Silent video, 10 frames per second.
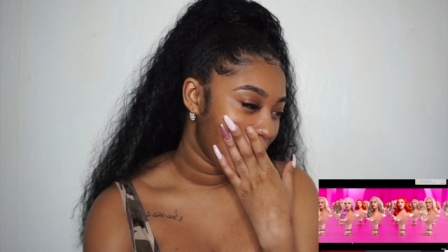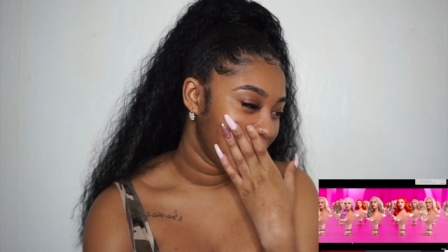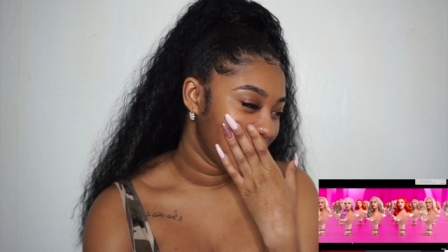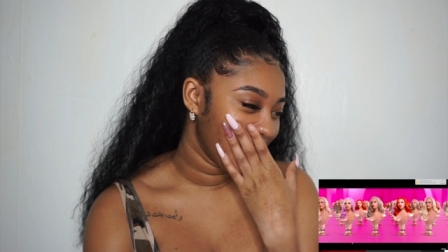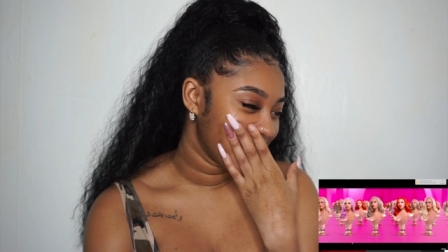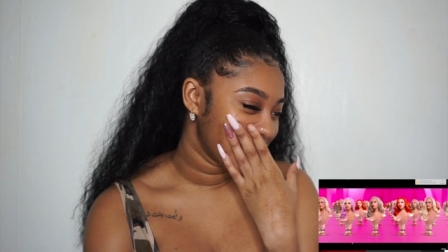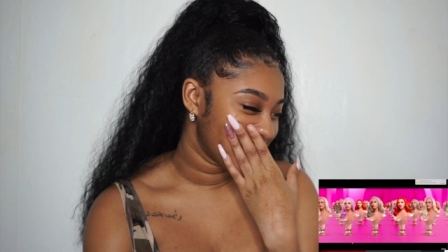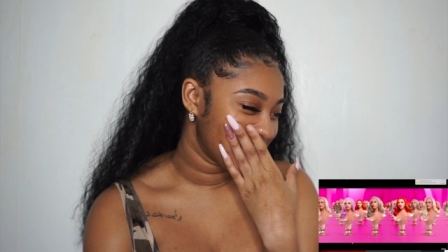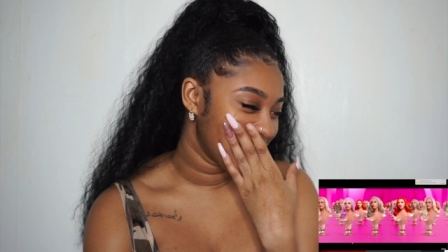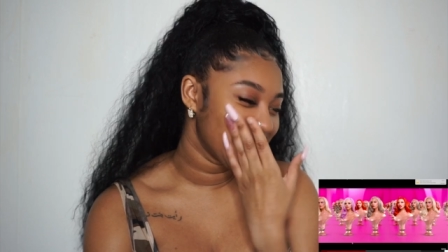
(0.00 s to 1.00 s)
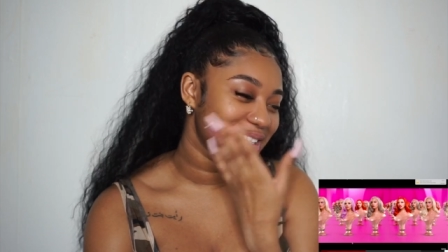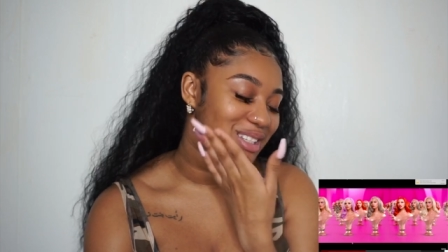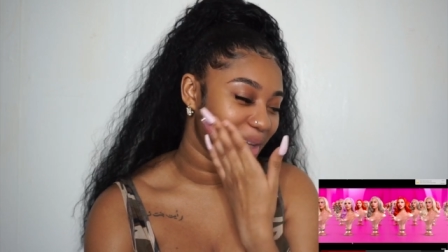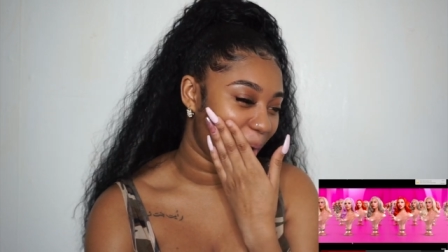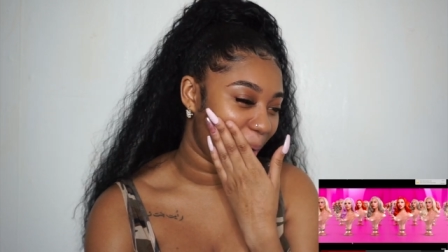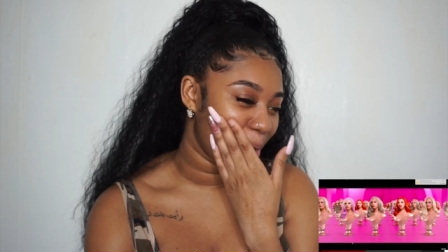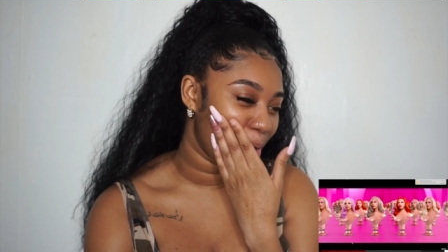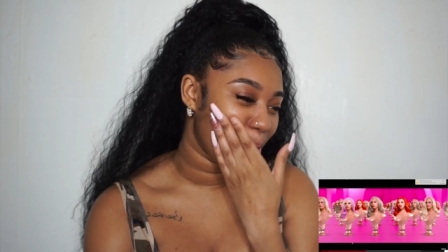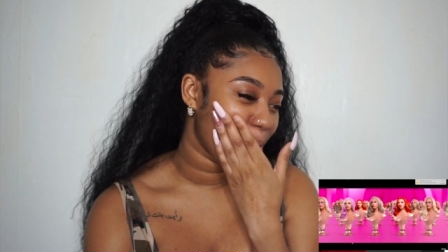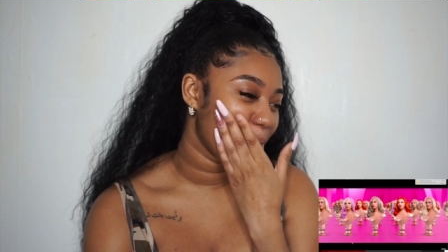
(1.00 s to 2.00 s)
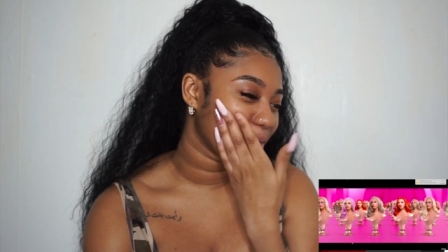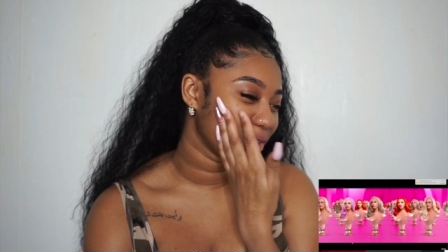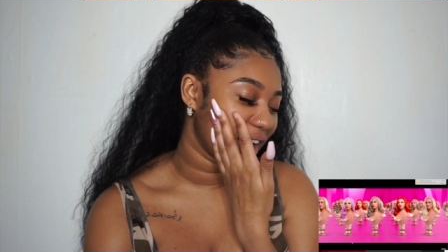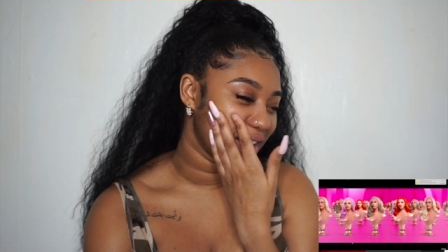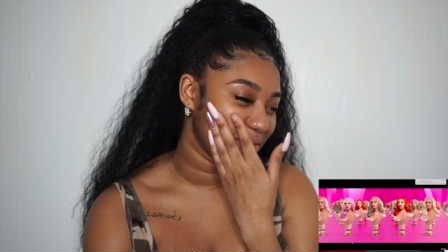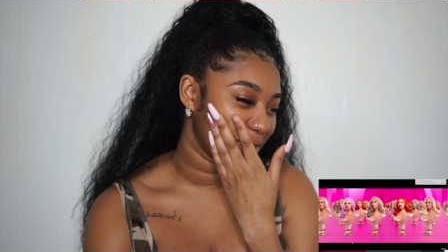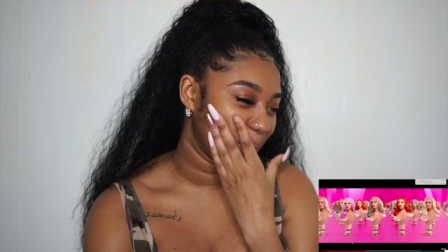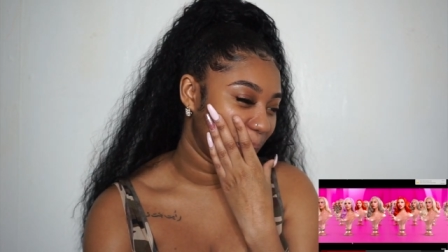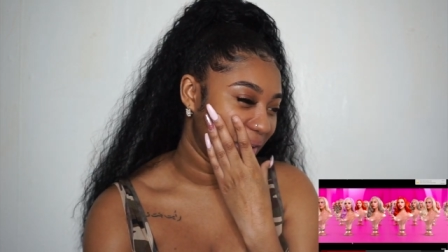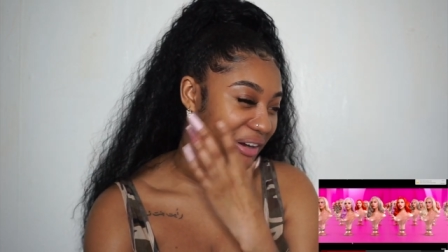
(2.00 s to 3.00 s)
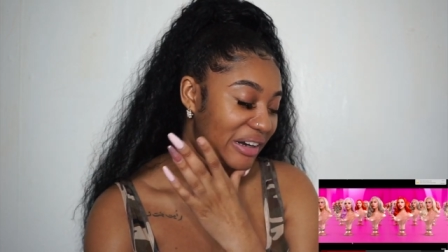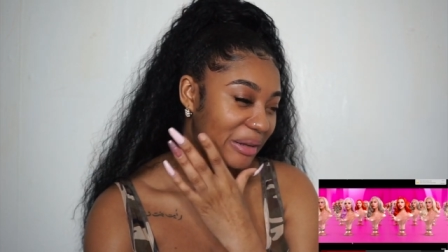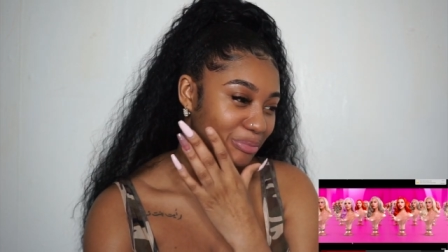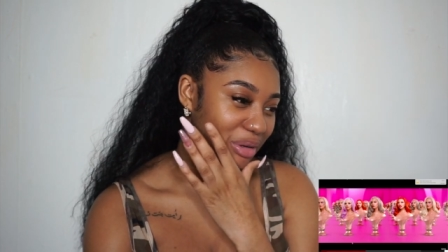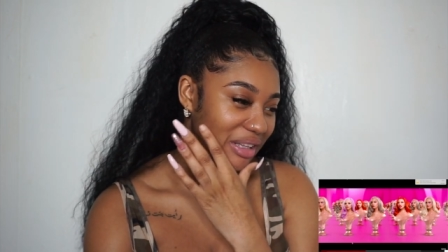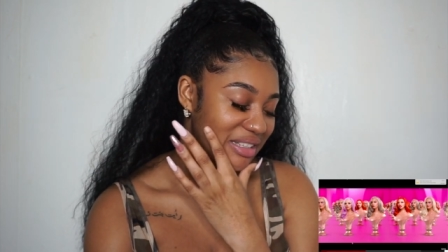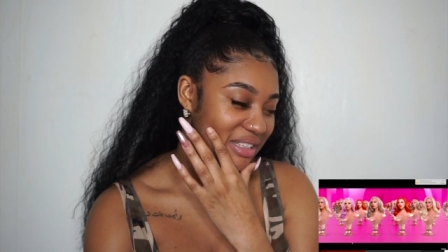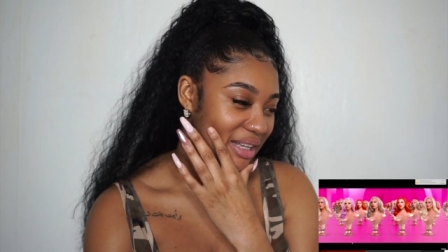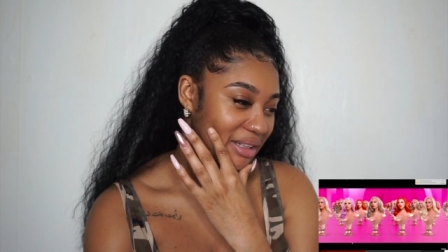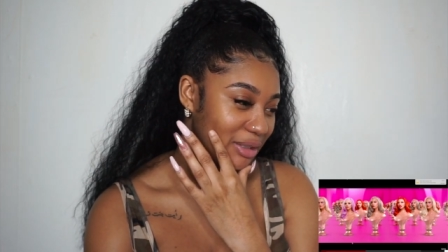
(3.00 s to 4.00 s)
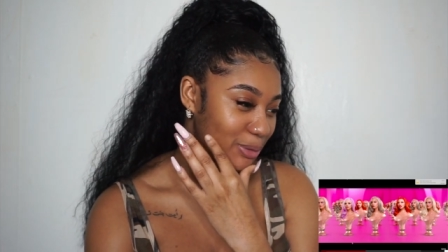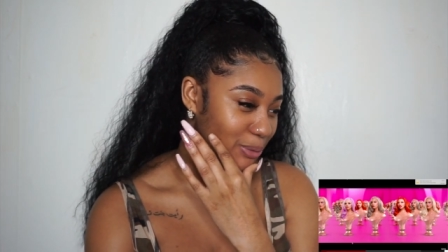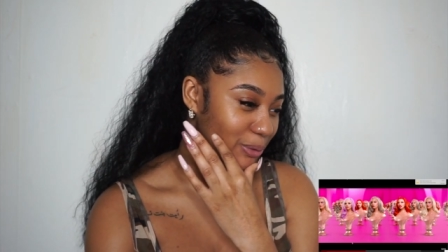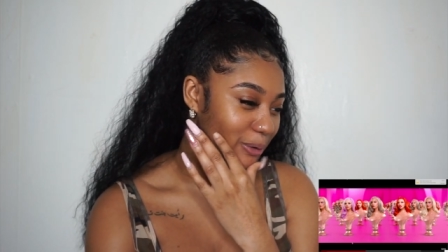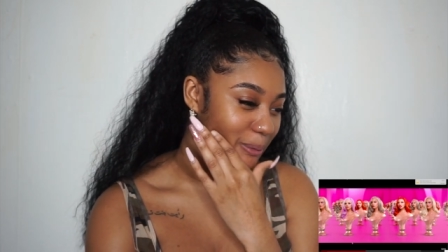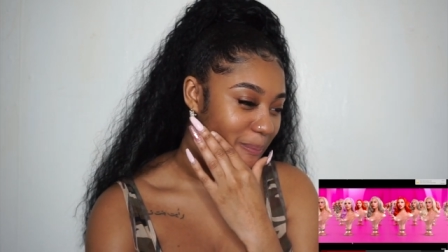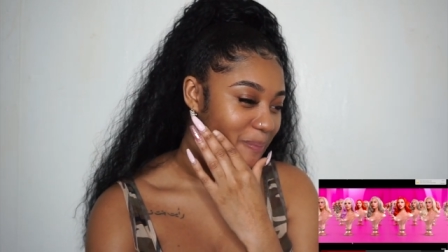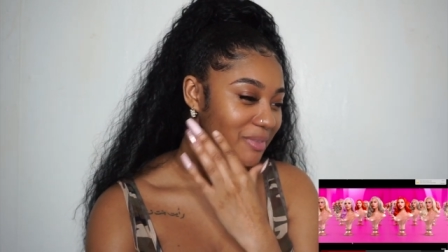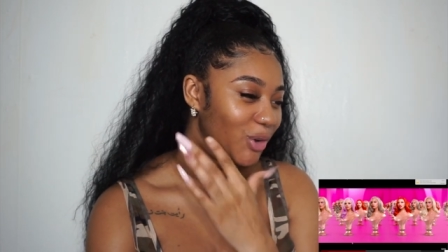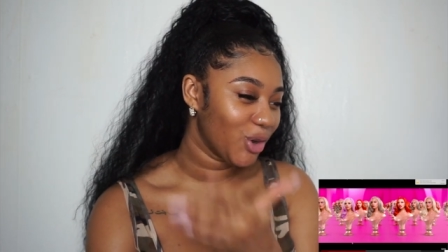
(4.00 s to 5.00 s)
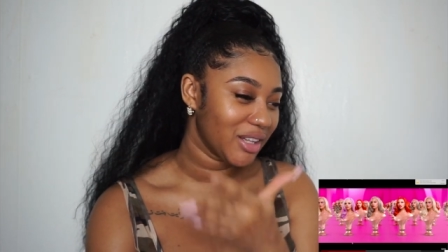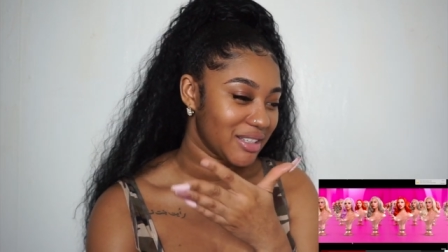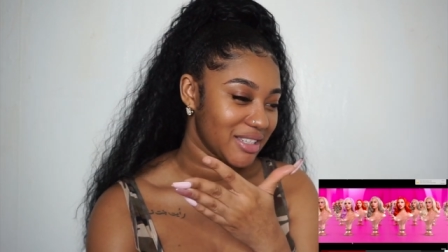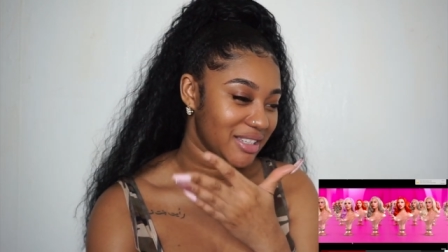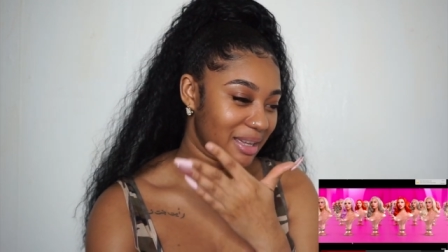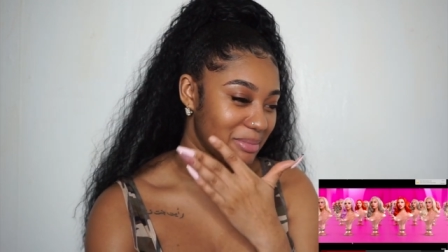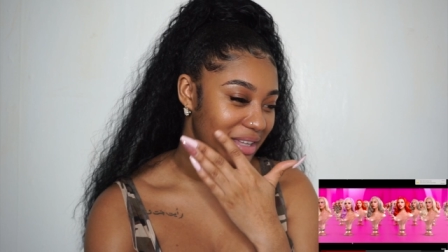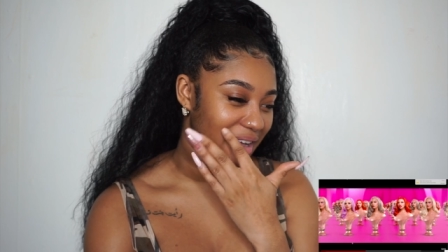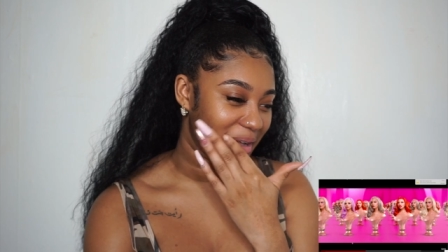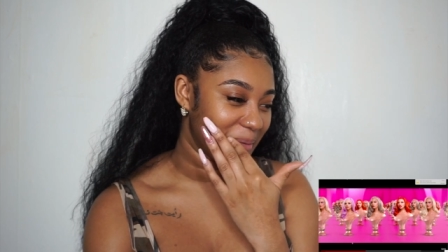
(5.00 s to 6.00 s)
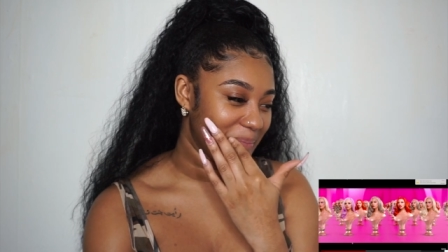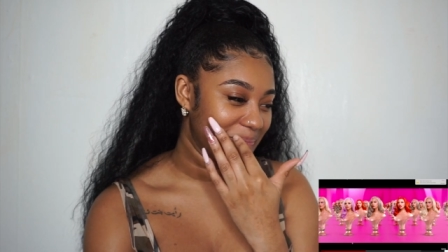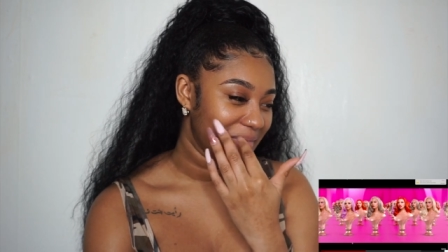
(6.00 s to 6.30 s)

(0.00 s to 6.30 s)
Yo, this scene is so creatively weird but insanely cool, all at the same time.